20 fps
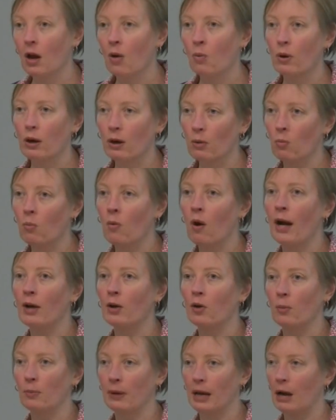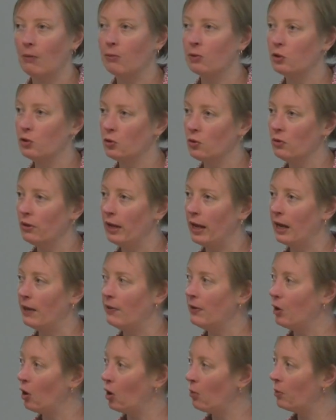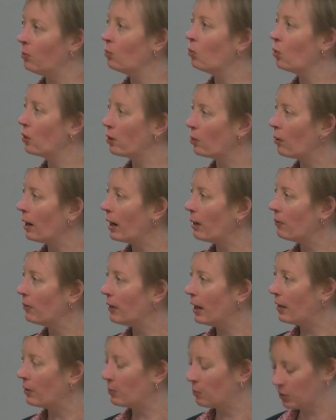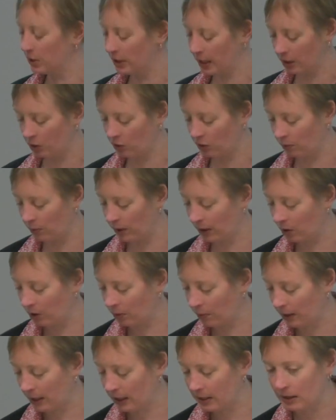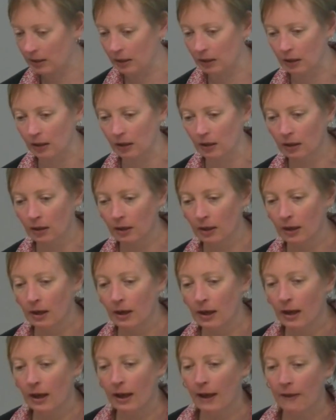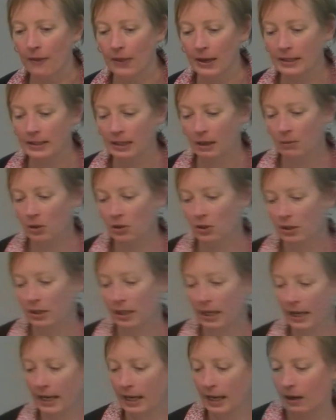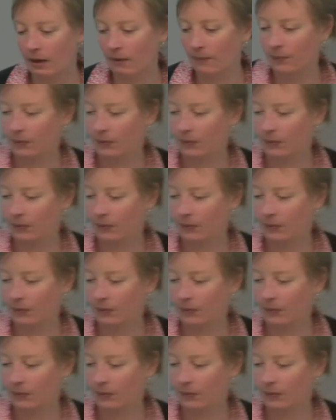where it might not be able to do that in the open waterway without the protection of being on a plastic. These images here,